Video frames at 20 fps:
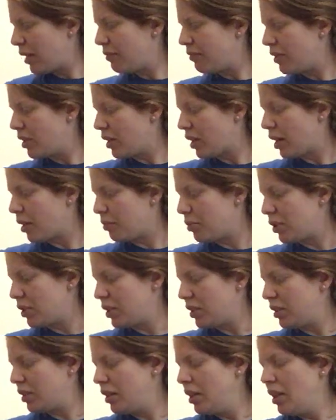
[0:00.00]
have the option
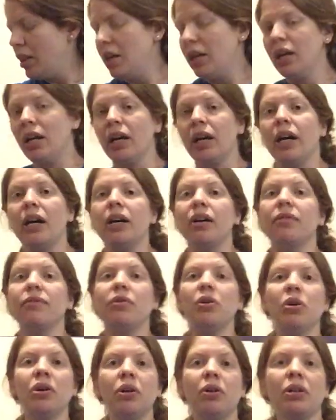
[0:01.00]
of
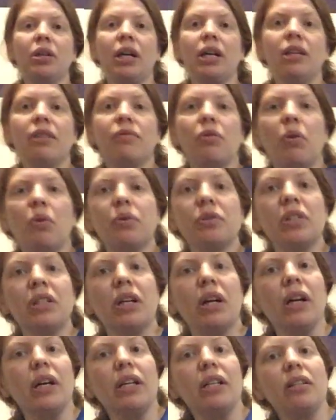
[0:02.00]
kind of holding
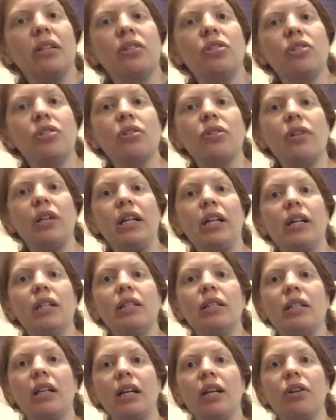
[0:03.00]
on to your hand
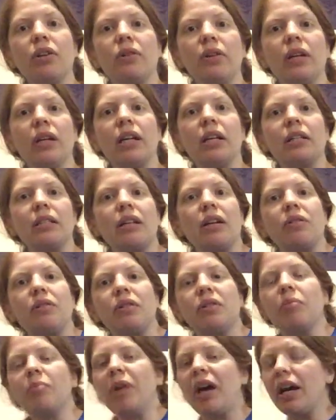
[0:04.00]
and anchoring it down
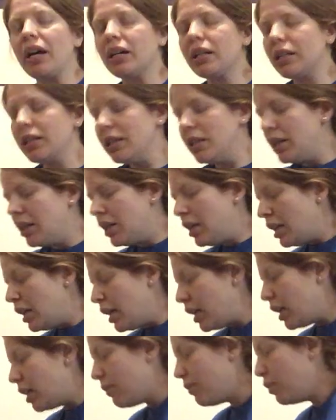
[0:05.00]
in the back.
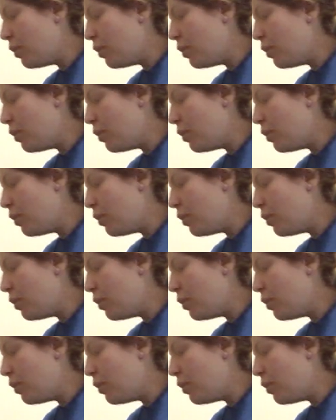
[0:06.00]
If